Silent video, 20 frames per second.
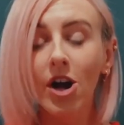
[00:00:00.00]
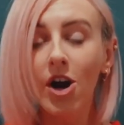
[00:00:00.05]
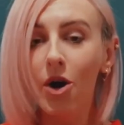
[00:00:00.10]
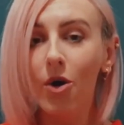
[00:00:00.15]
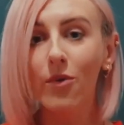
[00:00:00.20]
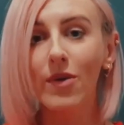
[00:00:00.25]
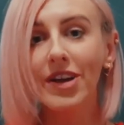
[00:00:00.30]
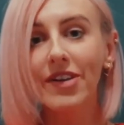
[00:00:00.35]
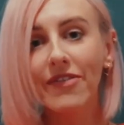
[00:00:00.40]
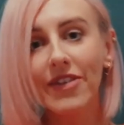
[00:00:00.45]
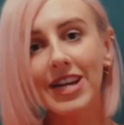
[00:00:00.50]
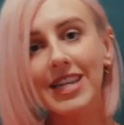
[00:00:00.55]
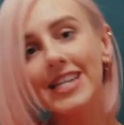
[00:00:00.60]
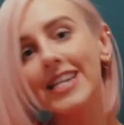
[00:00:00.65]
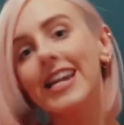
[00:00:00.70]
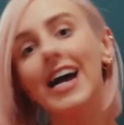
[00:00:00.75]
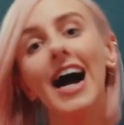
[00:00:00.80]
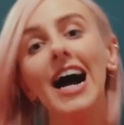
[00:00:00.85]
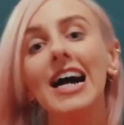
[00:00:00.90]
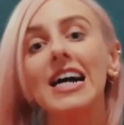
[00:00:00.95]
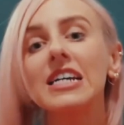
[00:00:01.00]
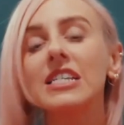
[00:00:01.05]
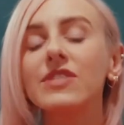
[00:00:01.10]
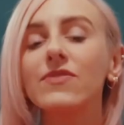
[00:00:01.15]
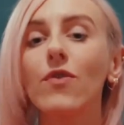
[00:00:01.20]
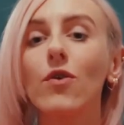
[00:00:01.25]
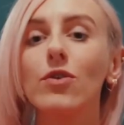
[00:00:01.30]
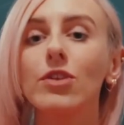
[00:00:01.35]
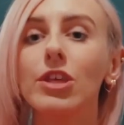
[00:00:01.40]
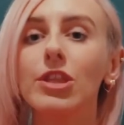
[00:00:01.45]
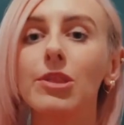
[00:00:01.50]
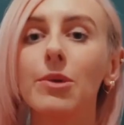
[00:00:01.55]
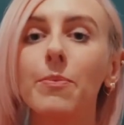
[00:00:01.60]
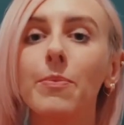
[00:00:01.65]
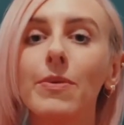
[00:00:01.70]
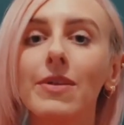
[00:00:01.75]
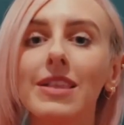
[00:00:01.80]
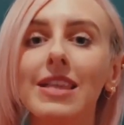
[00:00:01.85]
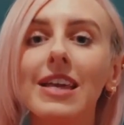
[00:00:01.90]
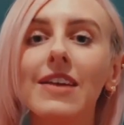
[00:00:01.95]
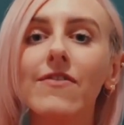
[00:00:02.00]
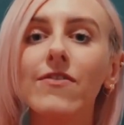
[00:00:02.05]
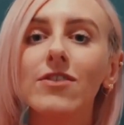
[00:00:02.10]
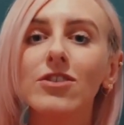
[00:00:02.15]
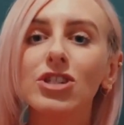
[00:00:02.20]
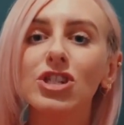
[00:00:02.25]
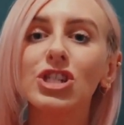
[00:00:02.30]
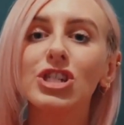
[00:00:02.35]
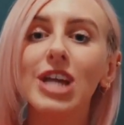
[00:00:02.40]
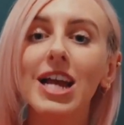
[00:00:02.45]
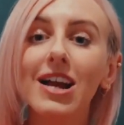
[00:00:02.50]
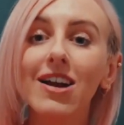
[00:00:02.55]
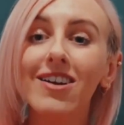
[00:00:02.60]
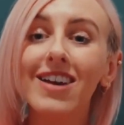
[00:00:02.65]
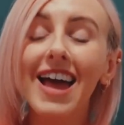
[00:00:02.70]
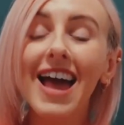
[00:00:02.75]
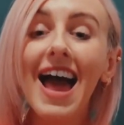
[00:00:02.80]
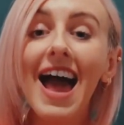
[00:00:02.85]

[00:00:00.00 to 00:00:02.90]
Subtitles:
we read in Acts 4 that the believers shared